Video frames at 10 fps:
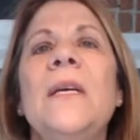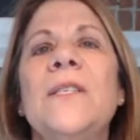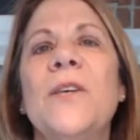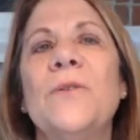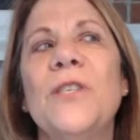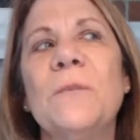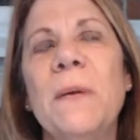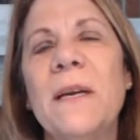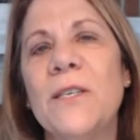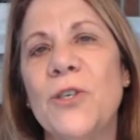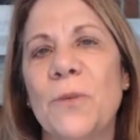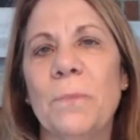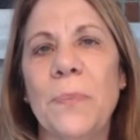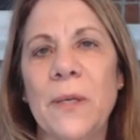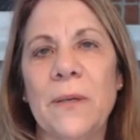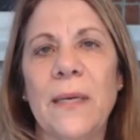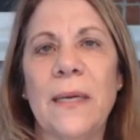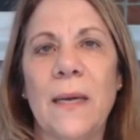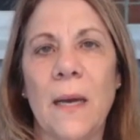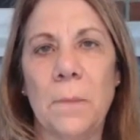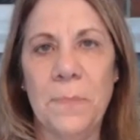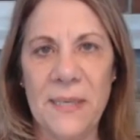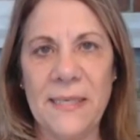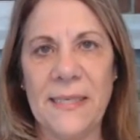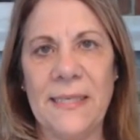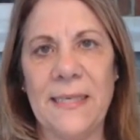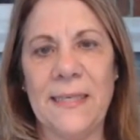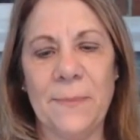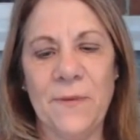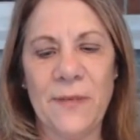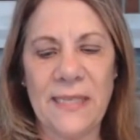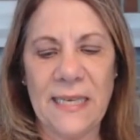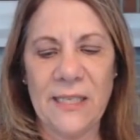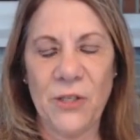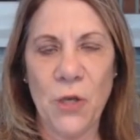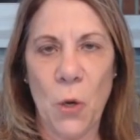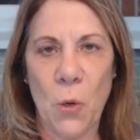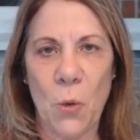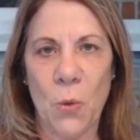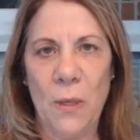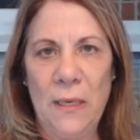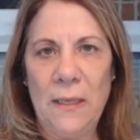So just because you're building a business, some of us get so